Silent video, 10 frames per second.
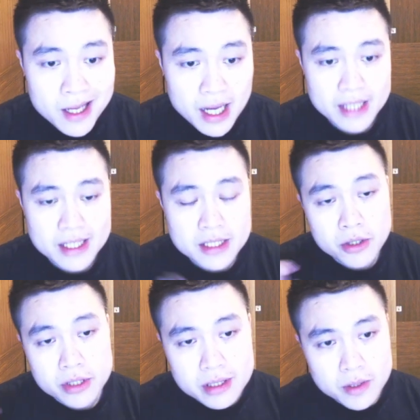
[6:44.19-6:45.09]
and it's
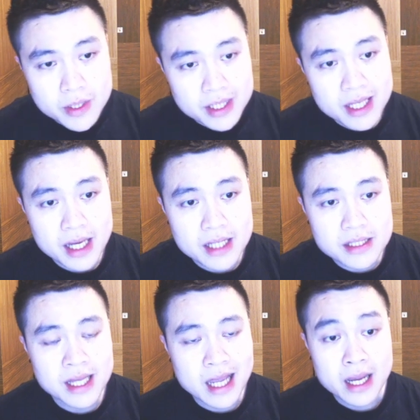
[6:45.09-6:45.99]
good to see that
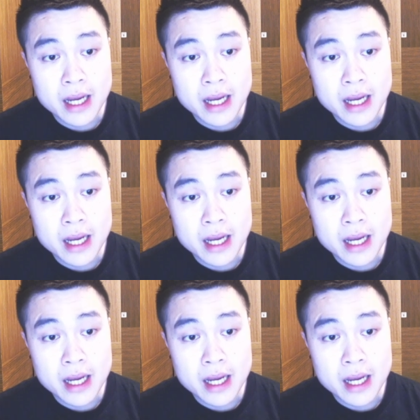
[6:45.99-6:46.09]
there are